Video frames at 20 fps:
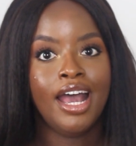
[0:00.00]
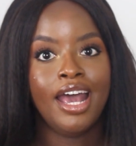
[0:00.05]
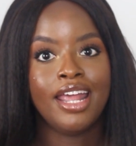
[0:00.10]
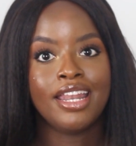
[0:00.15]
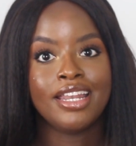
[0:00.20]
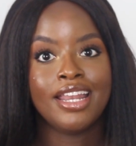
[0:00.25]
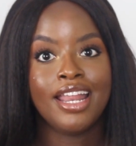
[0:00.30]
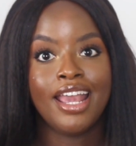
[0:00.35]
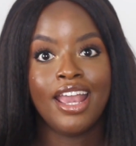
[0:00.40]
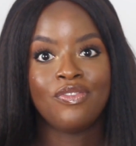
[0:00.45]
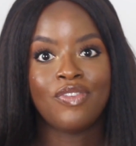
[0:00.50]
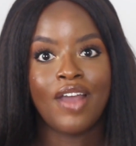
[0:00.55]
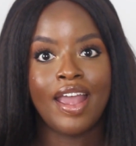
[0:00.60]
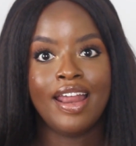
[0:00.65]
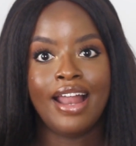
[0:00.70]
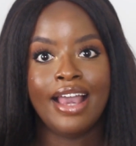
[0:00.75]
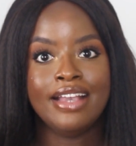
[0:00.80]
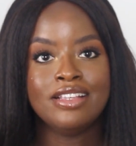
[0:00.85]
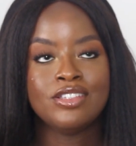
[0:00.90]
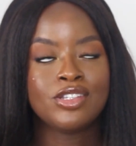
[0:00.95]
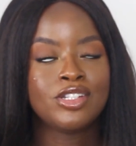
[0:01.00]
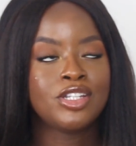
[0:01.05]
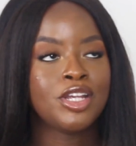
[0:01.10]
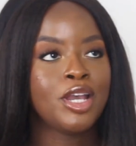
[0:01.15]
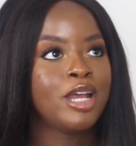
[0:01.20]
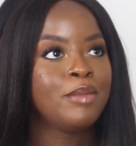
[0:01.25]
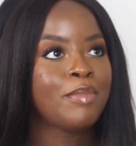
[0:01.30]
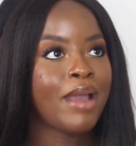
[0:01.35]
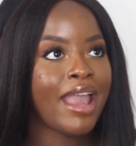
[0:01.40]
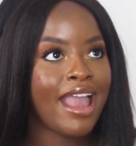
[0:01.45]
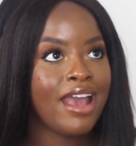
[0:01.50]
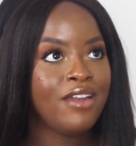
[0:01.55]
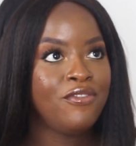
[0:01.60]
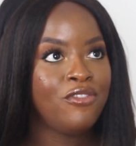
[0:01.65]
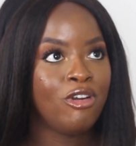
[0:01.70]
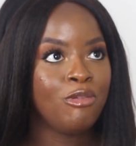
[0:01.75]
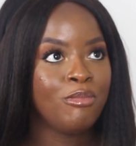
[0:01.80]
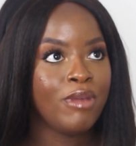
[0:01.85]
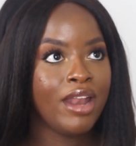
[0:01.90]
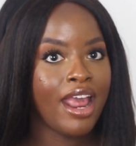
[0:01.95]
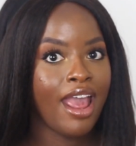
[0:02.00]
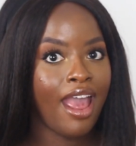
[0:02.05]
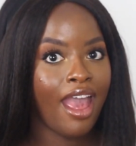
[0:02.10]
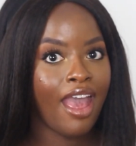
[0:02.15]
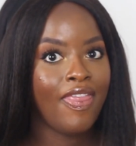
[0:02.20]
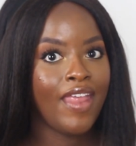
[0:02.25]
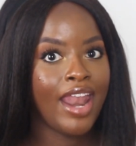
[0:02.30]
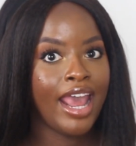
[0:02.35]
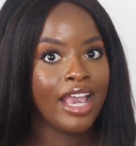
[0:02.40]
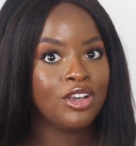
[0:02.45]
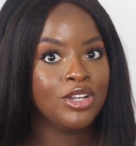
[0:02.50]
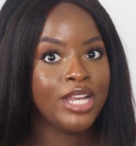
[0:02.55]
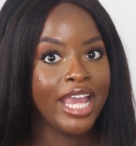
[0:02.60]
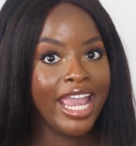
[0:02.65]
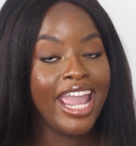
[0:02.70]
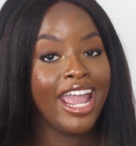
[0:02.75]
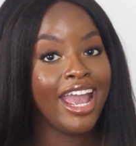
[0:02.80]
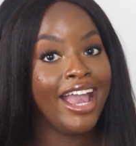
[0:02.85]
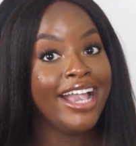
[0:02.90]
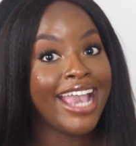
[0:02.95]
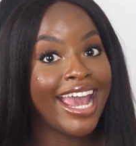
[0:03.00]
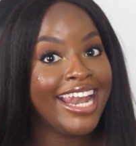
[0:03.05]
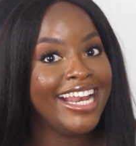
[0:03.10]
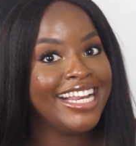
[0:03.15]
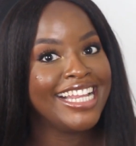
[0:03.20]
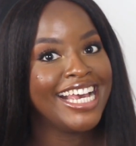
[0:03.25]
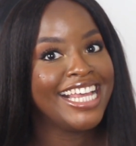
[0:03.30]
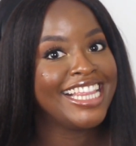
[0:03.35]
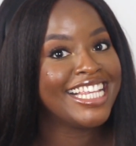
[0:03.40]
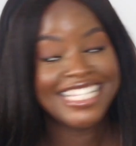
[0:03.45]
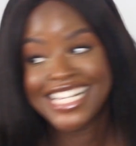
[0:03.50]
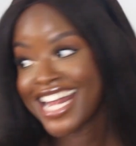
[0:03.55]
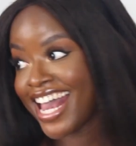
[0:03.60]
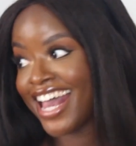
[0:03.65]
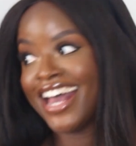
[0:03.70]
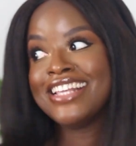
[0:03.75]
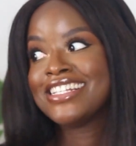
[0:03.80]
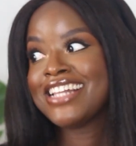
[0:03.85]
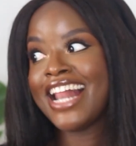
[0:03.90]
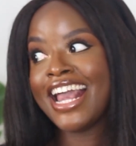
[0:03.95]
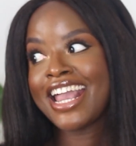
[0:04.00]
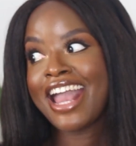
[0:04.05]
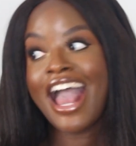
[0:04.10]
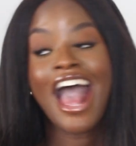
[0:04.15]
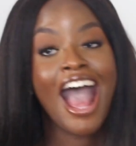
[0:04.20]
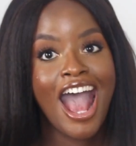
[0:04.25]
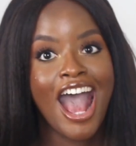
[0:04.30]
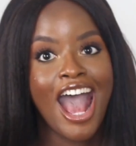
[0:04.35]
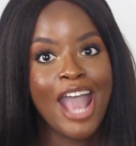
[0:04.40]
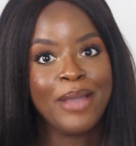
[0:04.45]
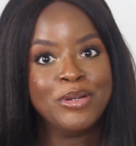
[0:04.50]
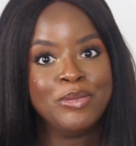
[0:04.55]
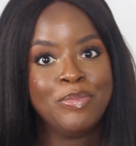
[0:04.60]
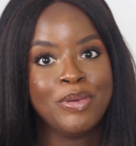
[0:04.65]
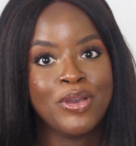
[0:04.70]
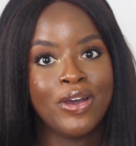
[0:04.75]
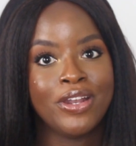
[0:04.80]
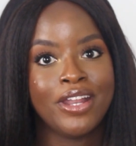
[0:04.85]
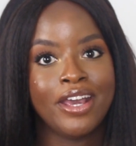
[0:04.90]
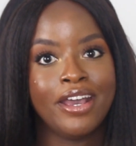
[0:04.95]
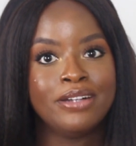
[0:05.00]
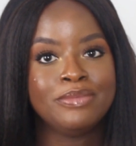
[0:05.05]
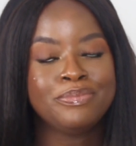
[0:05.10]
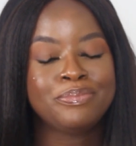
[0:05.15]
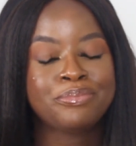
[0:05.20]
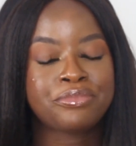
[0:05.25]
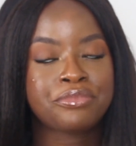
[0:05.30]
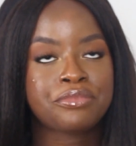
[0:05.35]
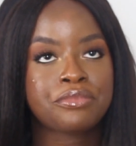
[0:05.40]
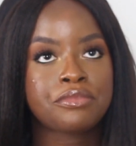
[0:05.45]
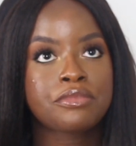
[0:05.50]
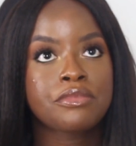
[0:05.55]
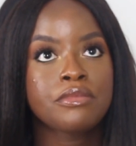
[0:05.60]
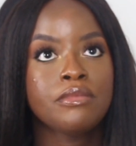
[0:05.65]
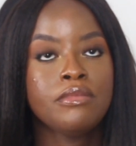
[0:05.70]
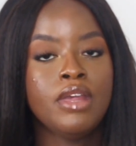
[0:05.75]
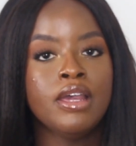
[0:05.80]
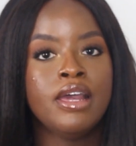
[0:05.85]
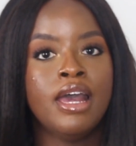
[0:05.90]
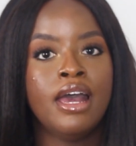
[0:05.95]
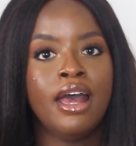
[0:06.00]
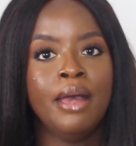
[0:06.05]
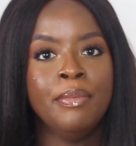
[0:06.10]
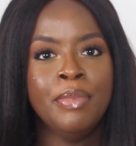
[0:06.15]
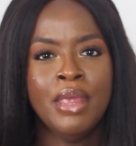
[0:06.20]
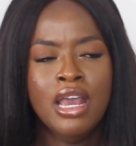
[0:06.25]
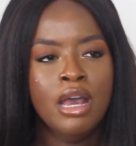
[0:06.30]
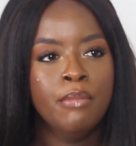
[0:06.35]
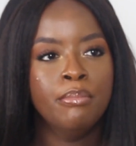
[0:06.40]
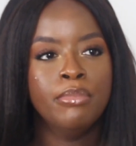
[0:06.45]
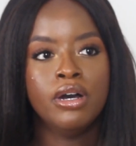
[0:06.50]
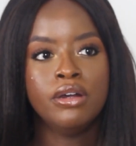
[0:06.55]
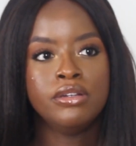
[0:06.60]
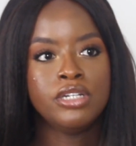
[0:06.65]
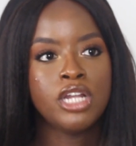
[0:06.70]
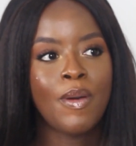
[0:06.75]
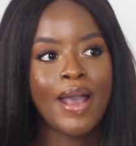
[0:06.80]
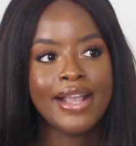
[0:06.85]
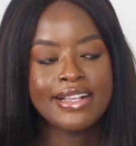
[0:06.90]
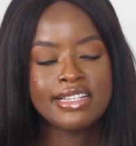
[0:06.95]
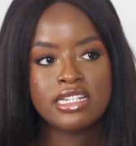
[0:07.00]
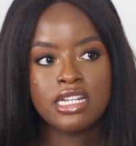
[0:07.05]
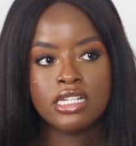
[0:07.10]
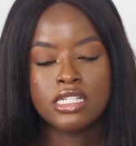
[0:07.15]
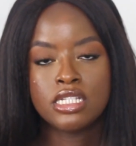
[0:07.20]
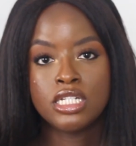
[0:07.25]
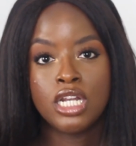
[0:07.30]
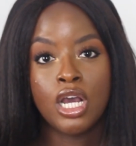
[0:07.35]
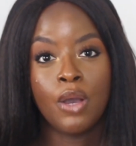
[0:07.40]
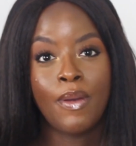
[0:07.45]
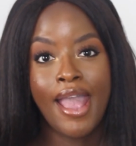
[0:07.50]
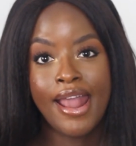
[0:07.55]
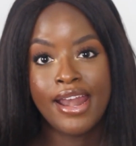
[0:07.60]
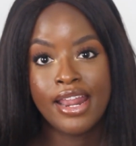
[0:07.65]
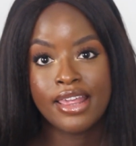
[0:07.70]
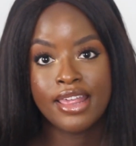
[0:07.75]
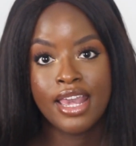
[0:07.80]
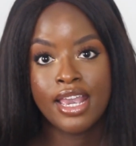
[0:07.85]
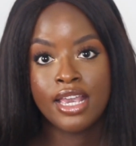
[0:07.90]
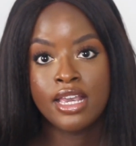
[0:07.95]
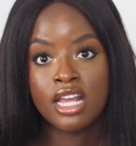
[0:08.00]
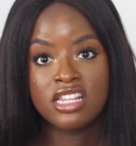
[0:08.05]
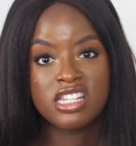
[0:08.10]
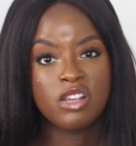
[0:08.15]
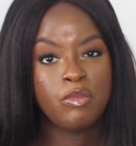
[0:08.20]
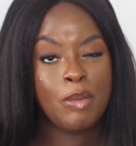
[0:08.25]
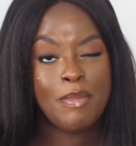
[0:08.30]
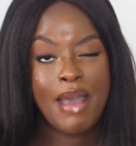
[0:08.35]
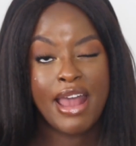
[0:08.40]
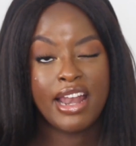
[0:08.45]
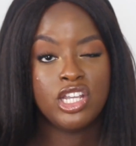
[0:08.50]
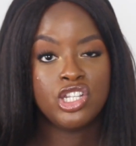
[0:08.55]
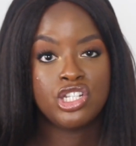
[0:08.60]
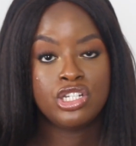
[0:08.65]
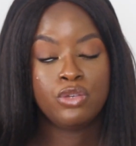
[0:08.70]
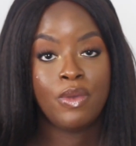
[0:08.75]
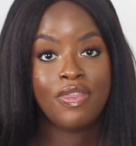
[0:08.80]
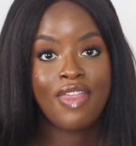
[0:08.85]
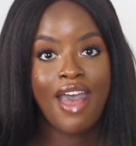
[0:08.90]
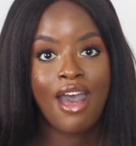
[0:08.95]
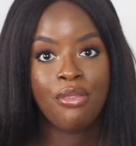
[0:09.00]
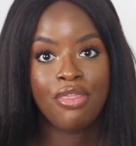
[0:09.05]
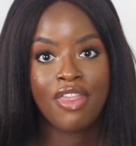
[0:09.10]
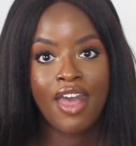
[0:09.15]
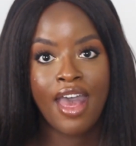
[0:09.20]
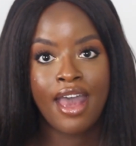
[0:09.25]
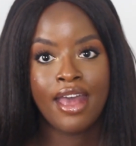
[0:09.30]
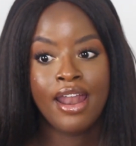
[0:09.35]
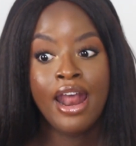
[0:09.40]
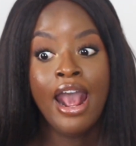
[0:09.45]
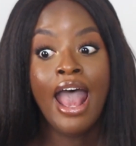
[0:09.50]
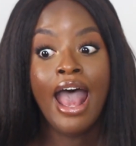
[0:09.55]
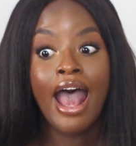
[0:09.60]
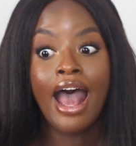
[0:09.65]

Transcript: and if I like just turned my head for a minute and then I could hear her getting near the stairs, like I would be on her. But no accidents, no anything, and so we managed without that.